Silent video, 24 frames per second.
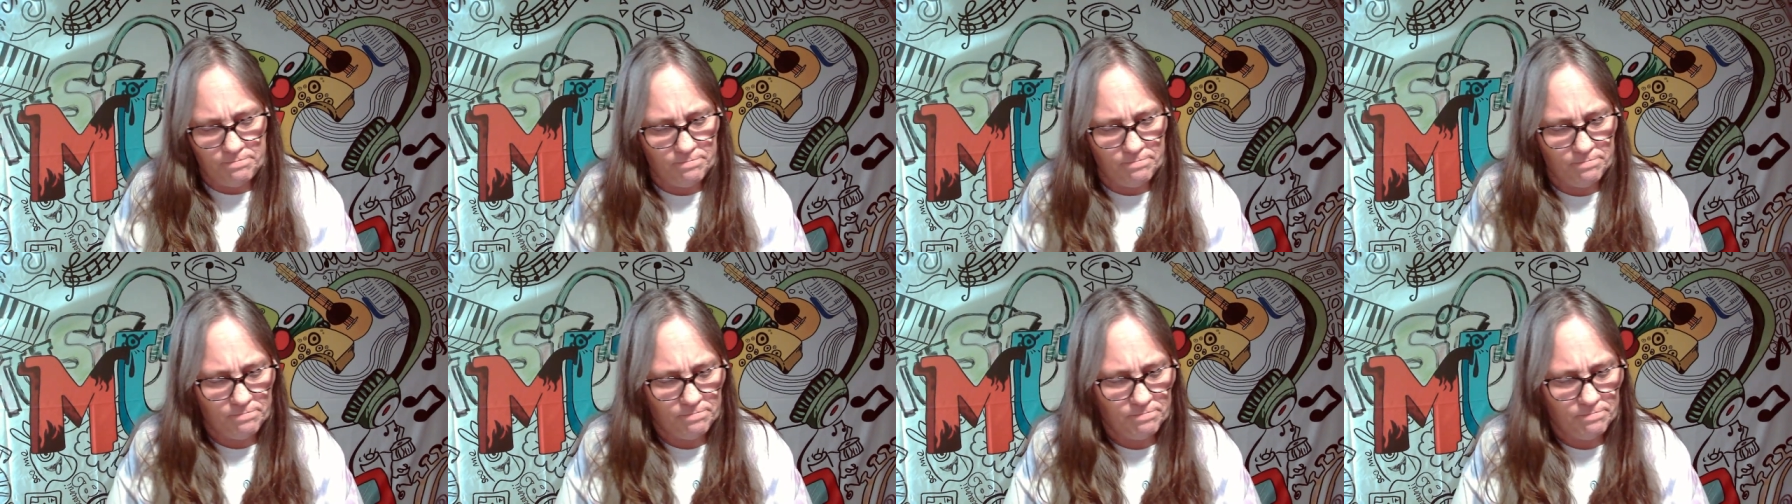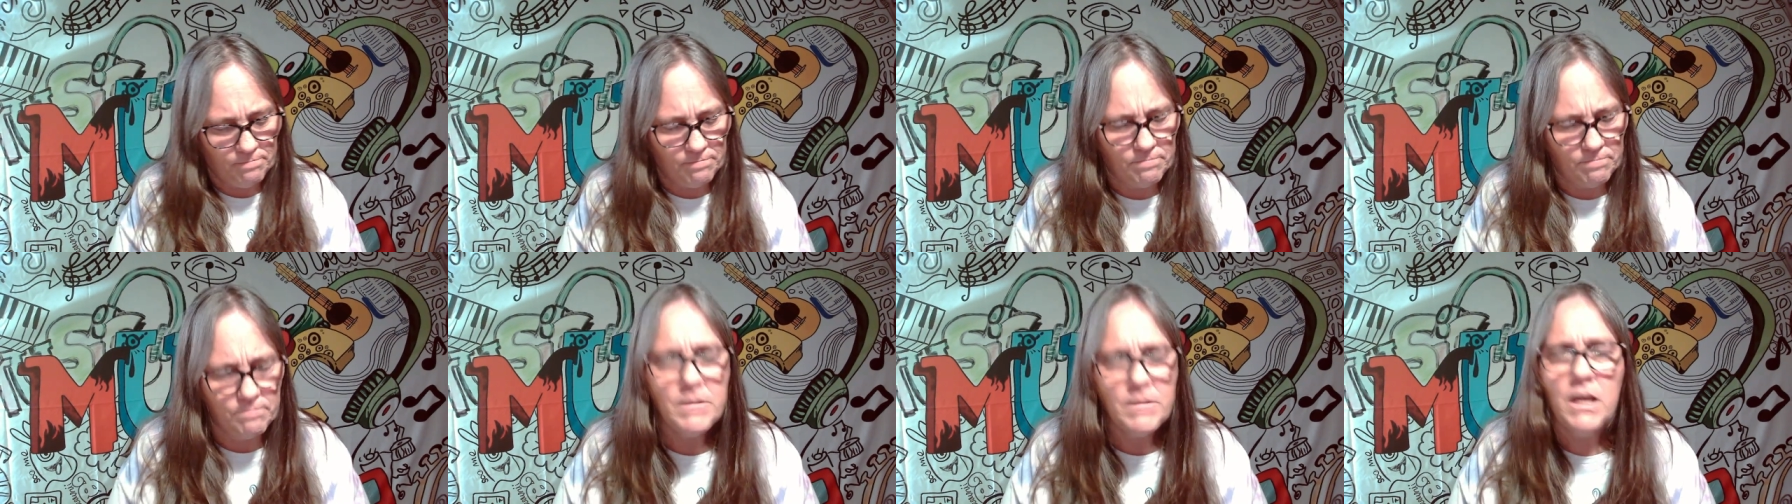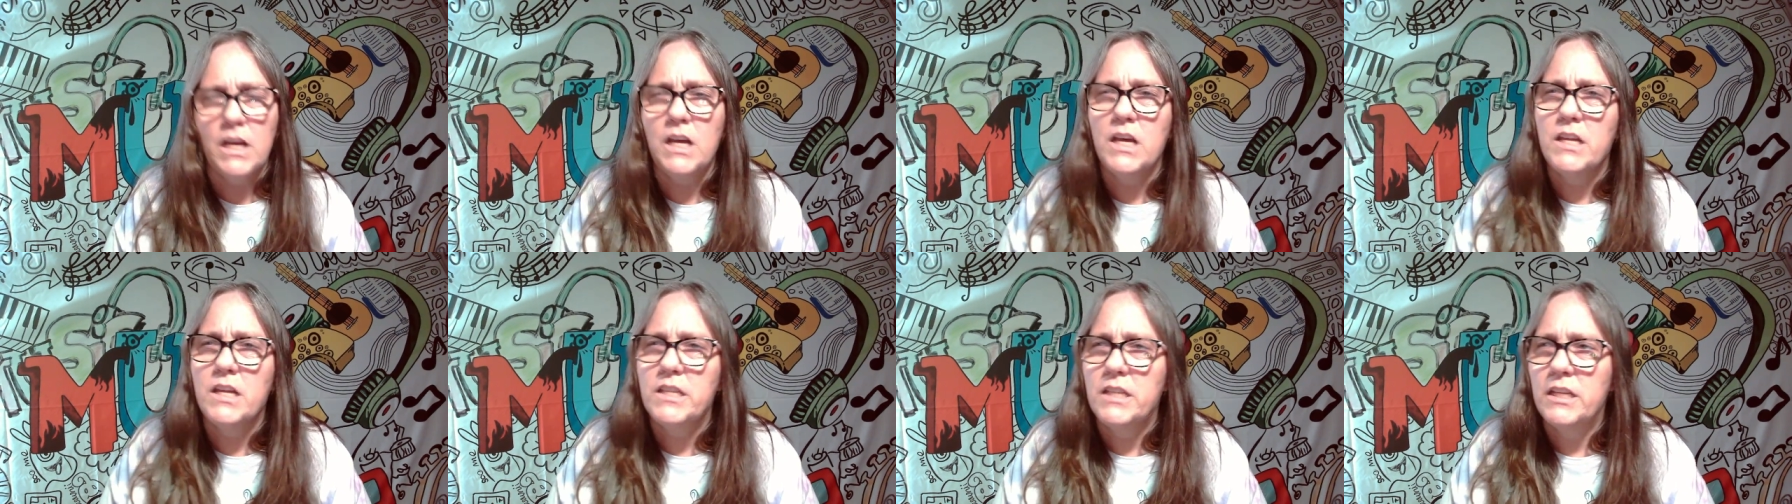I
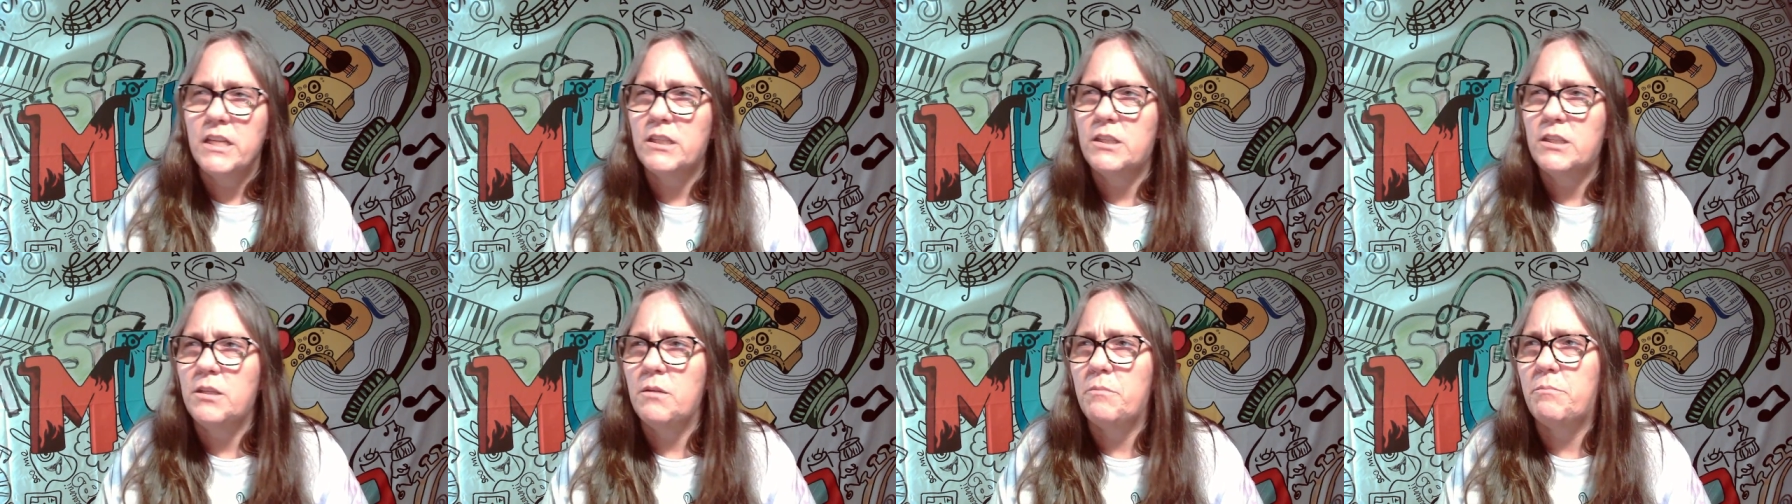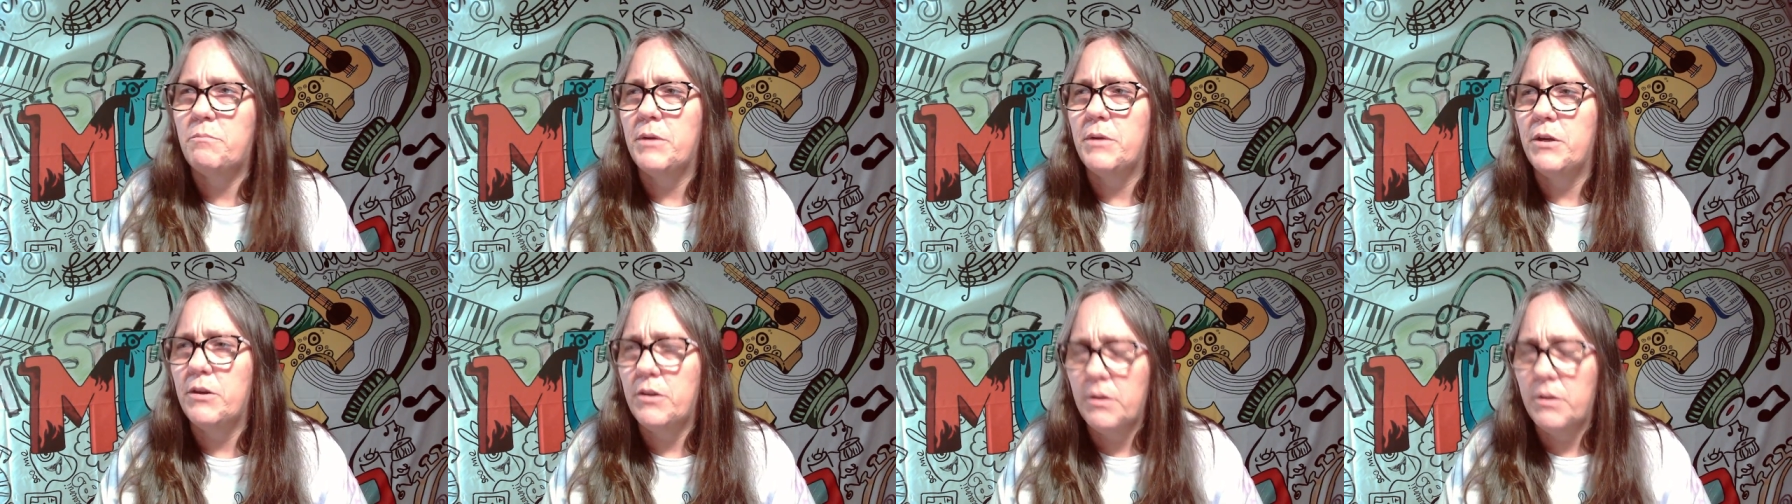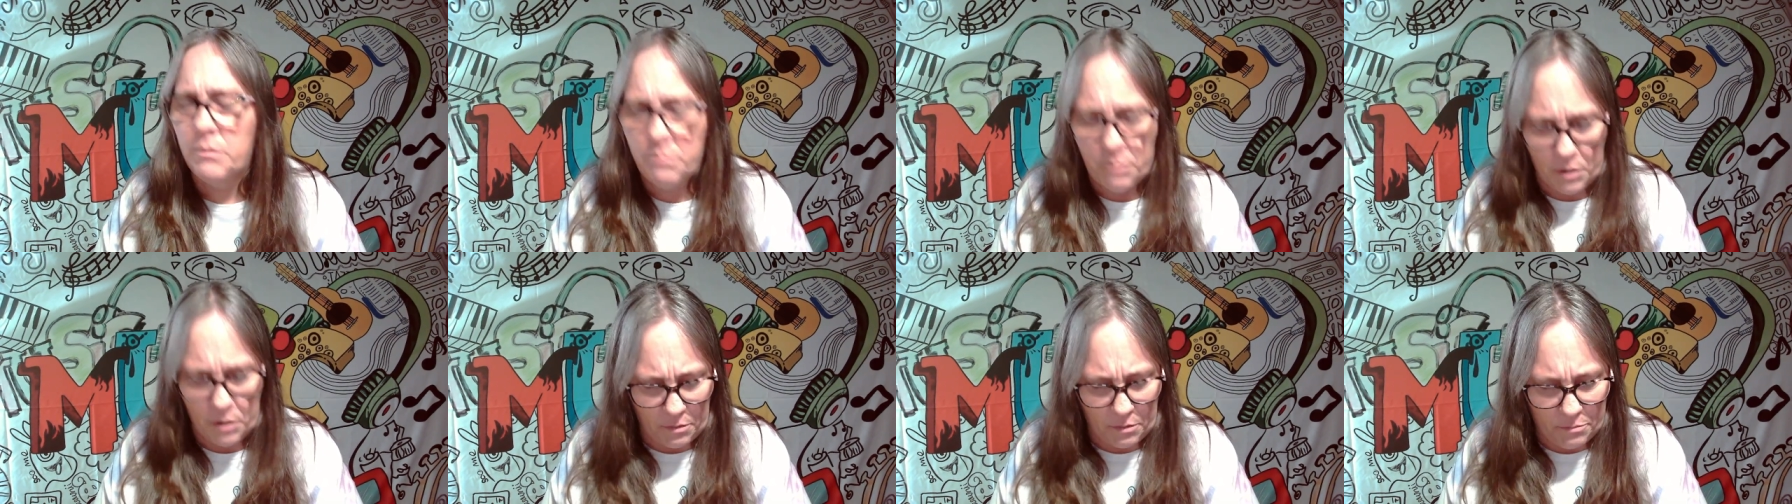think the
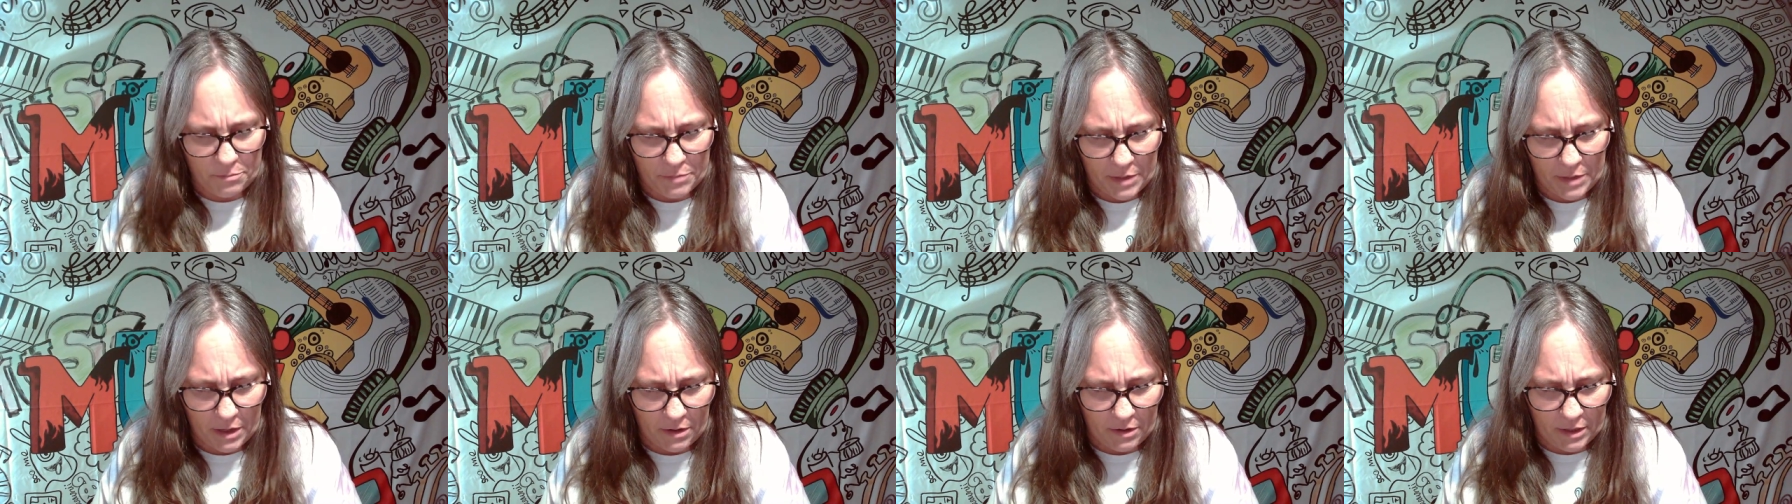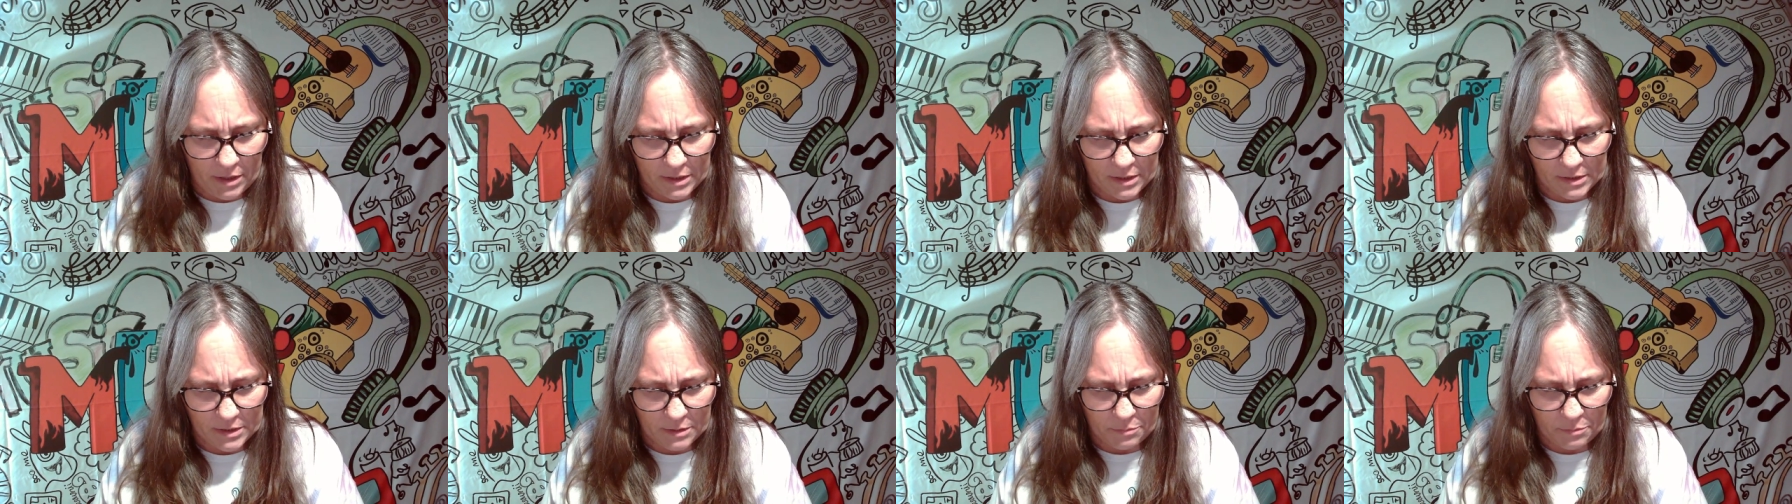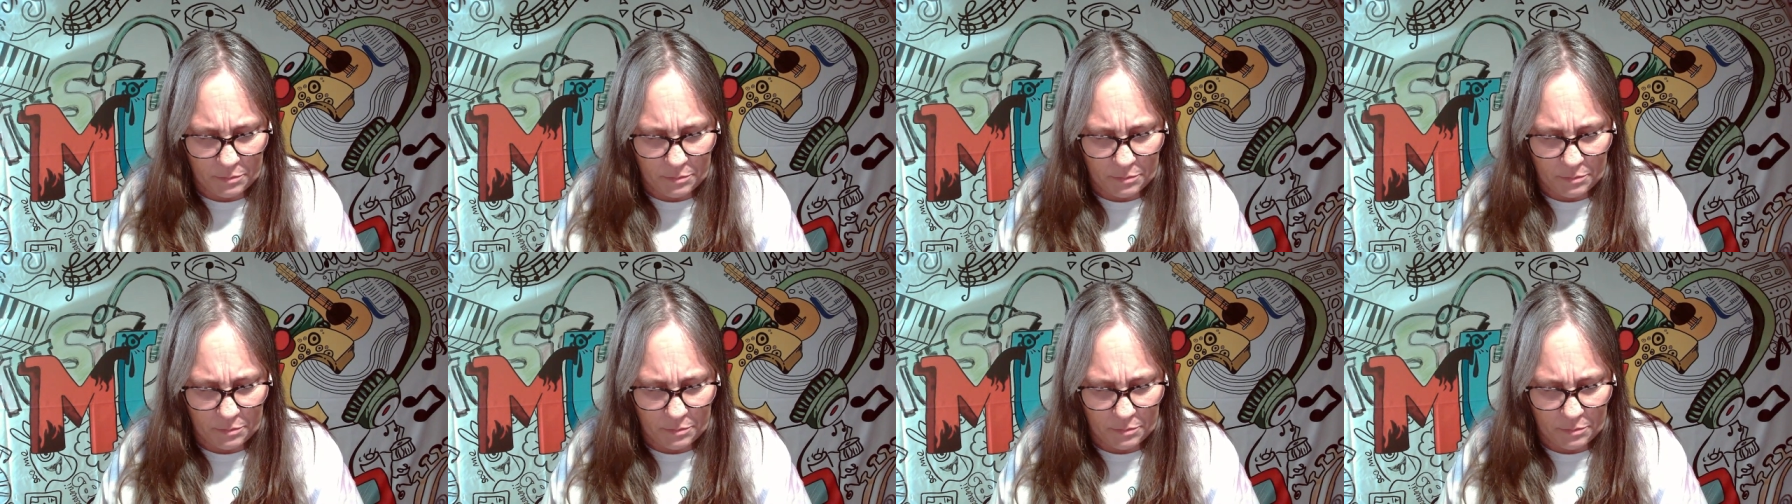Bearded Barbarian's a